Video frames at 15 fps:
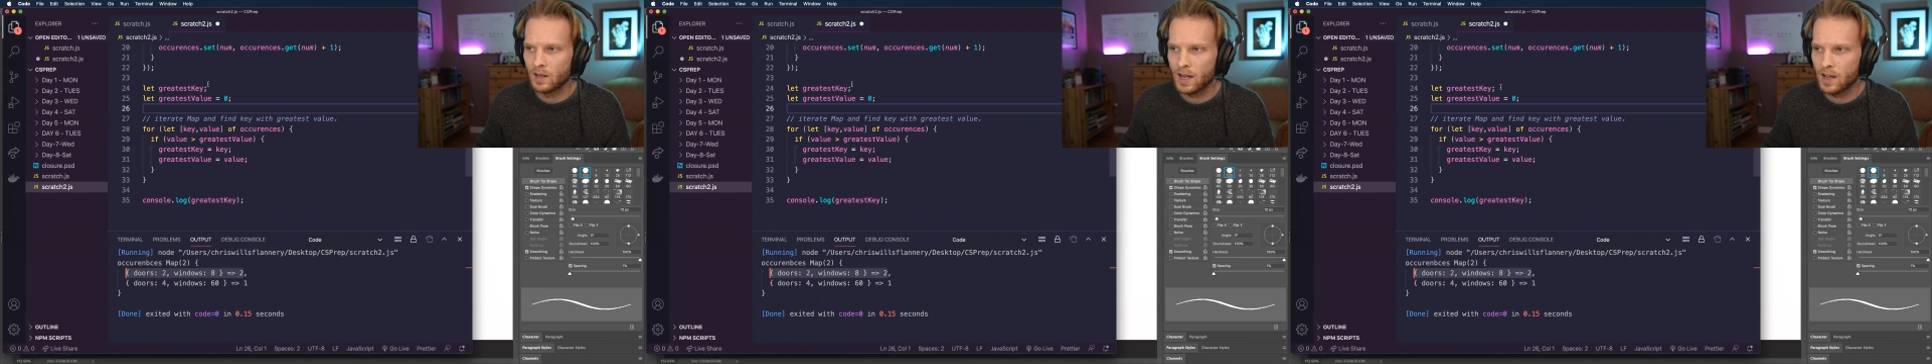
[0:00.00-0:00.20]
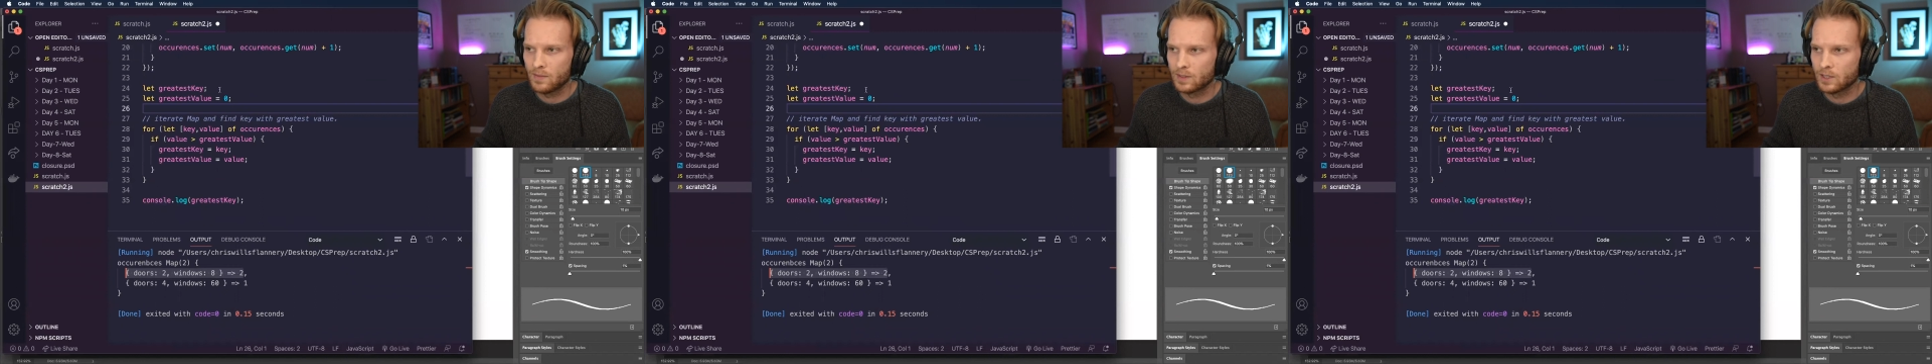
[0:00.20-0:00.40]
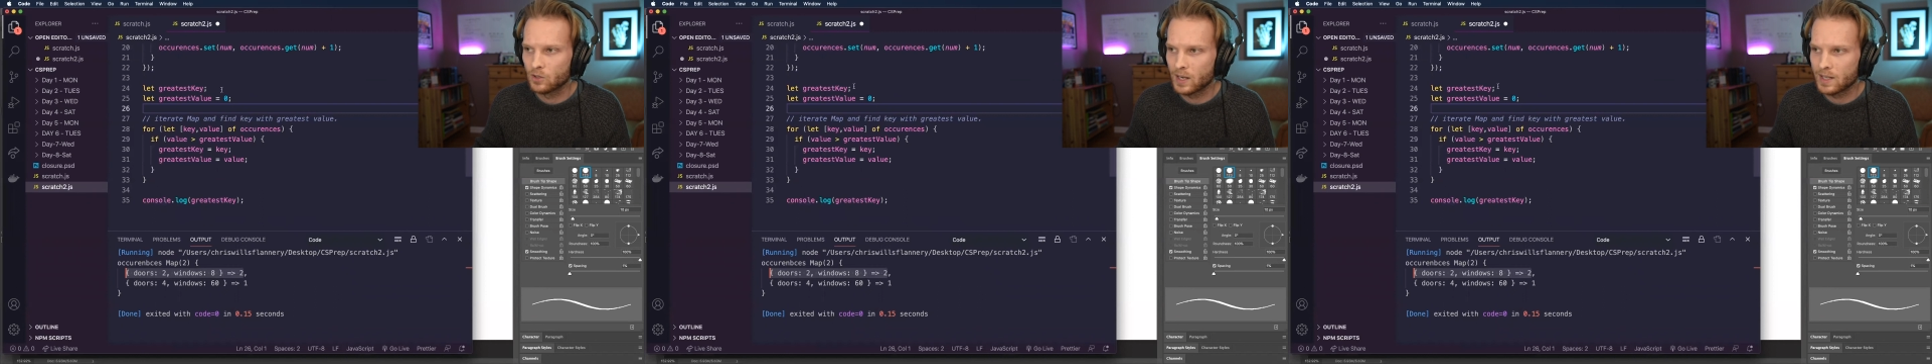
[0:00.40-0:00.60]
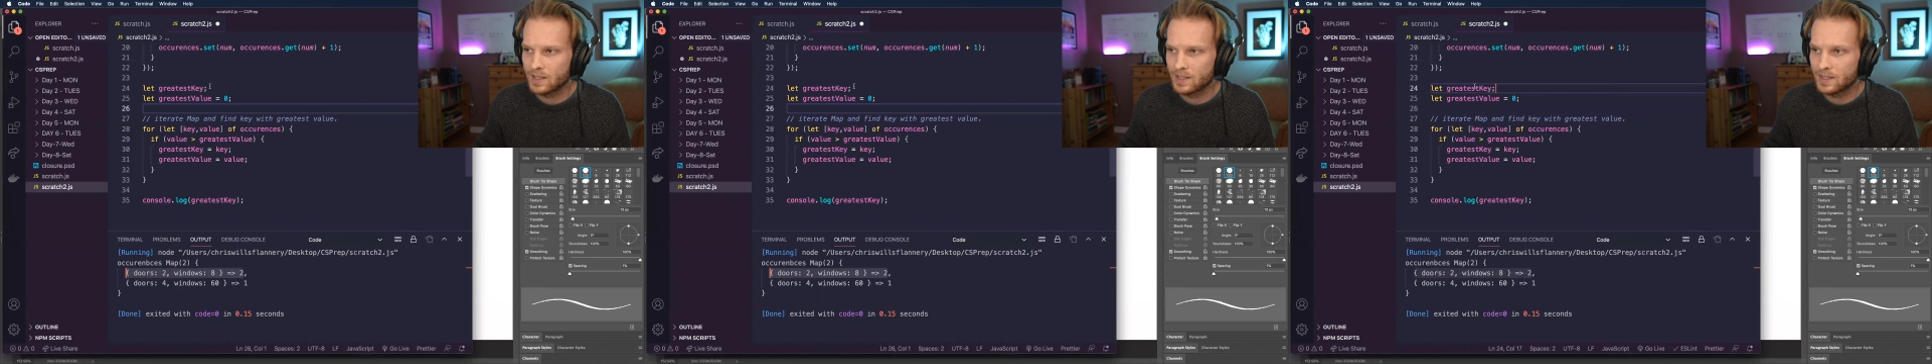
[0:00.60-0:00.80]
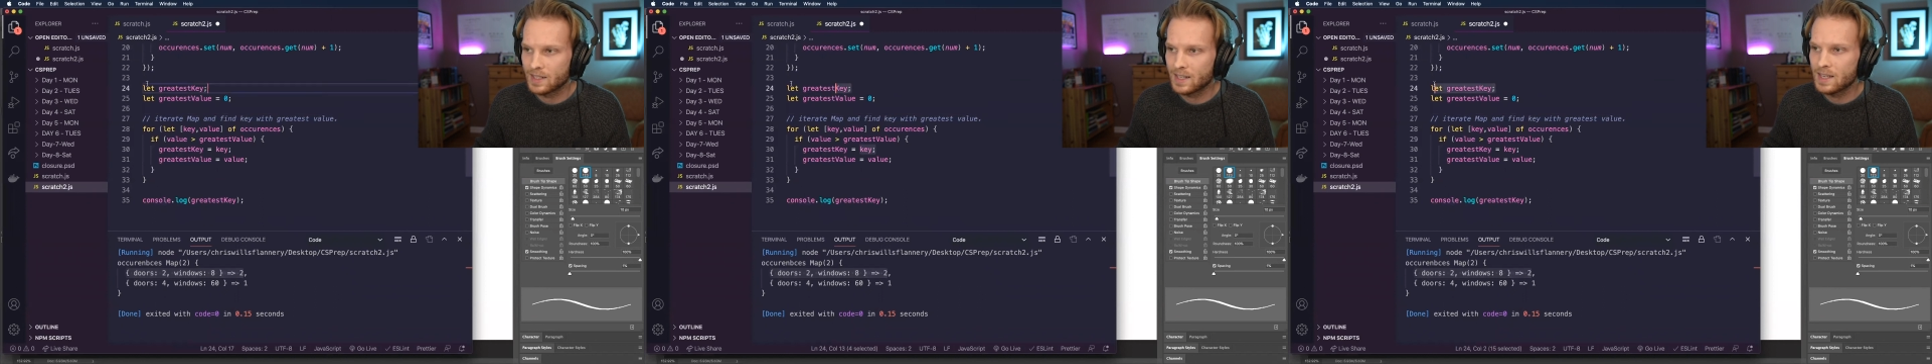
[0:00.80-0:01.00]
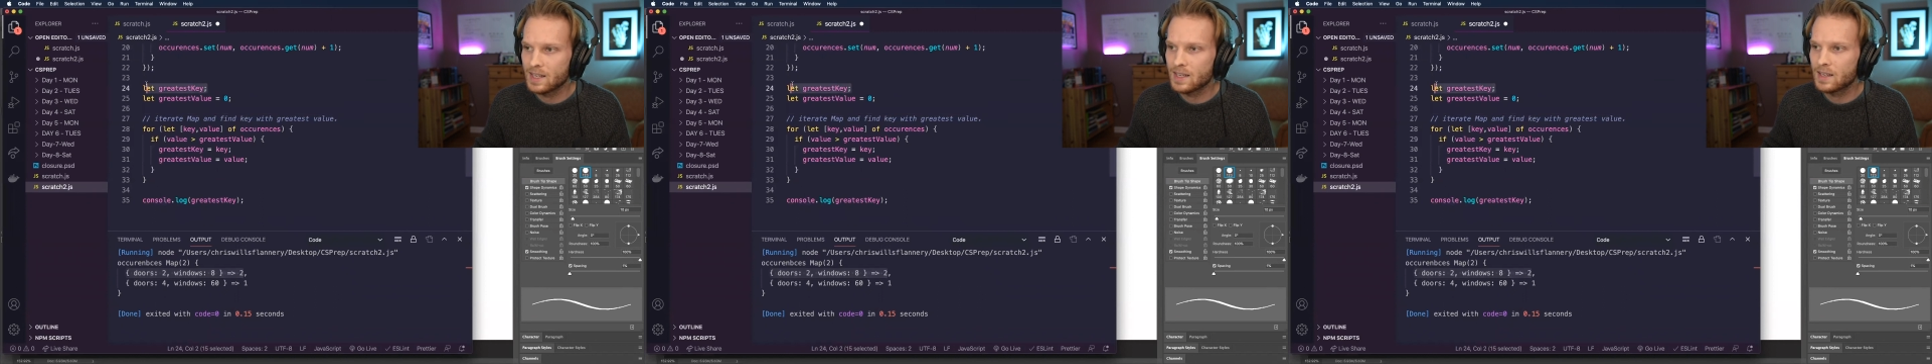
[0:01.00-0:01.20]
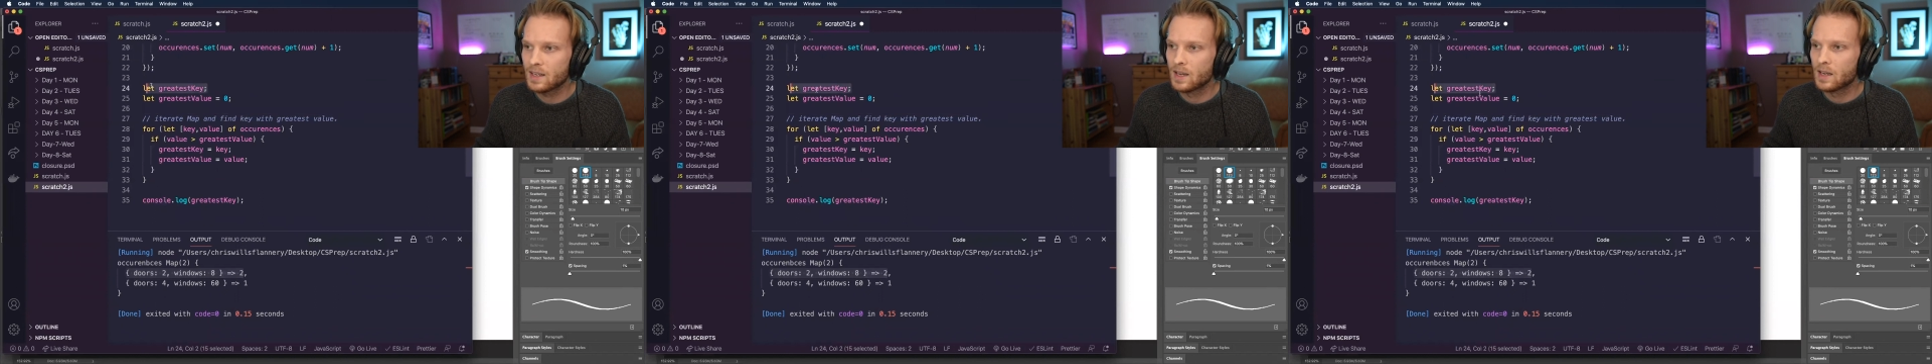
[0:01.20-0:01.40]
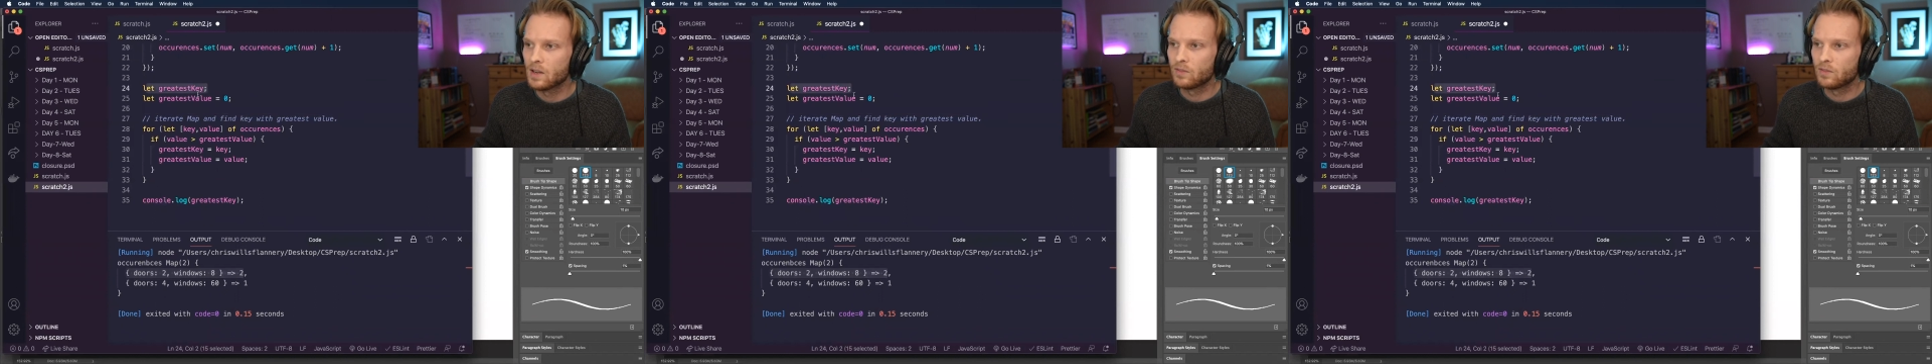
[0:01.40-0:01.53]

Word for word: I have a greatest key